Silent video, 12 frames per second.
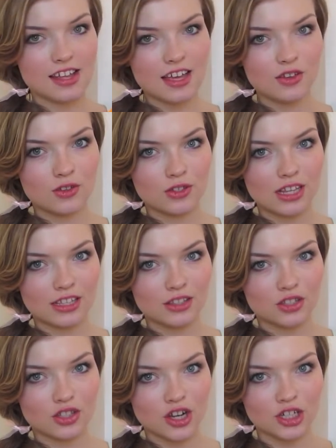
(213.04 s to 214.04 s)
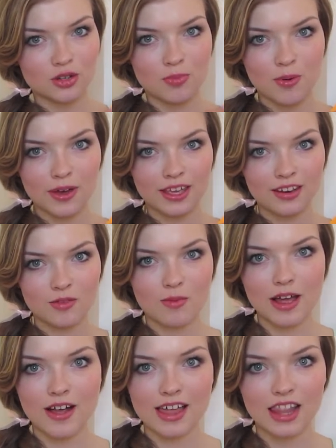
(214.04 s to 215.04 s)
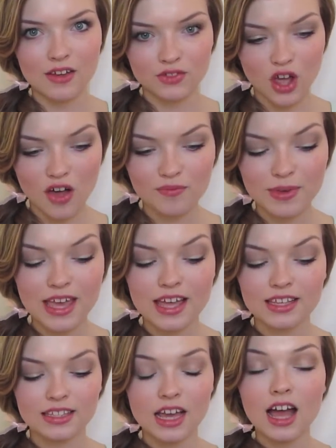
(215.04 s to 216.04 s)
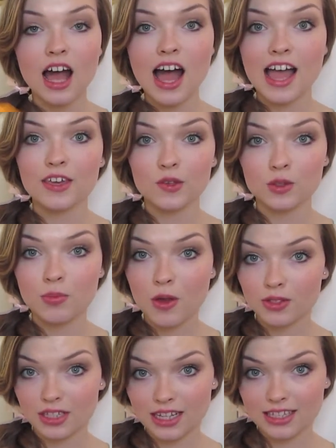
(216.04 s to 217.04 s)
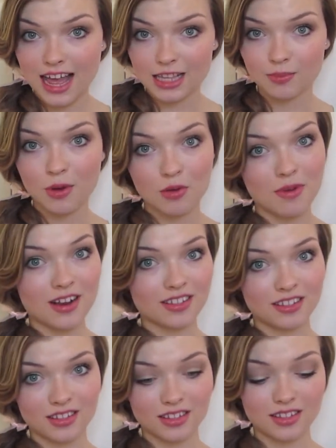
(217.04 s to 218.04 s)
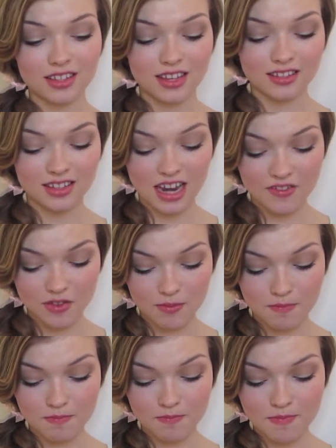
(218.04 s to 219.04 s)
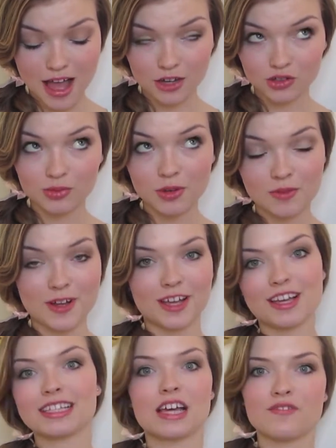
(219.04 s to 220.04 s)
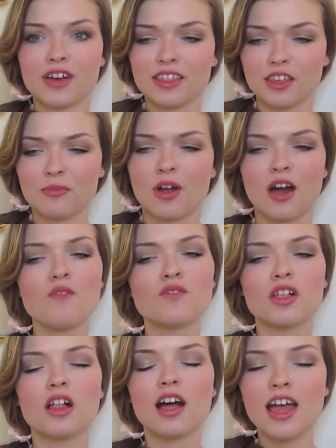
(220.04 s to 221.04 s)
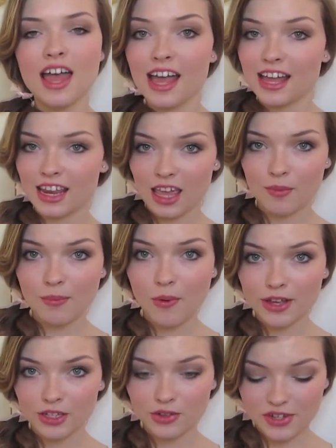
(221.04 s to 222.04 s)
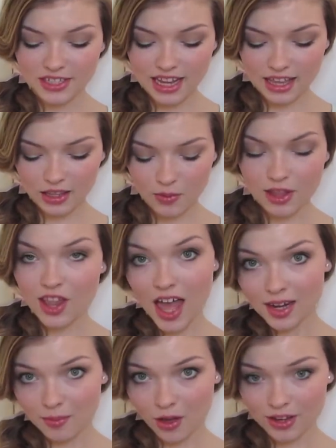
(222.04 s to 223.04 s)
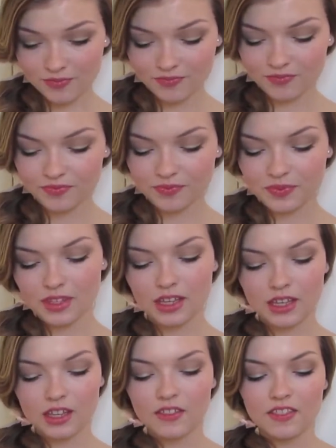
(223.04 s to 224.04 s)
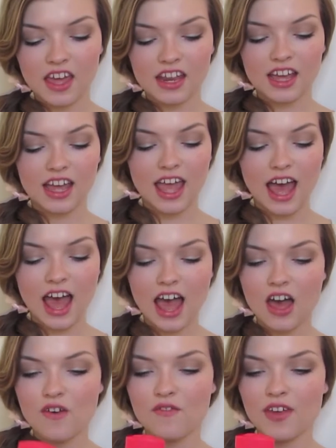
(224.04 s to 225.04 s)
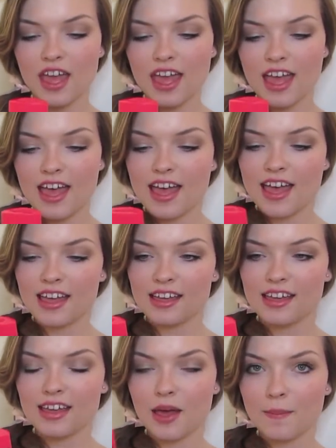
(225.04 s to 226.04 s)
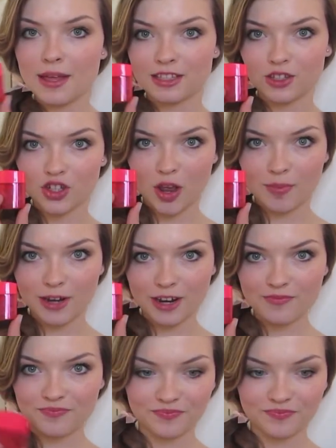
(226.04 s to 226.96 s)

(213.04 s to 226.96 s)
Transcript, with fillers: I use like the star to point where I left off because I use post-its as bookmarks instead of an actual bookmark because I find they're more helpful and I can point to exactly what line I'm on. Then I have a pencil sharpener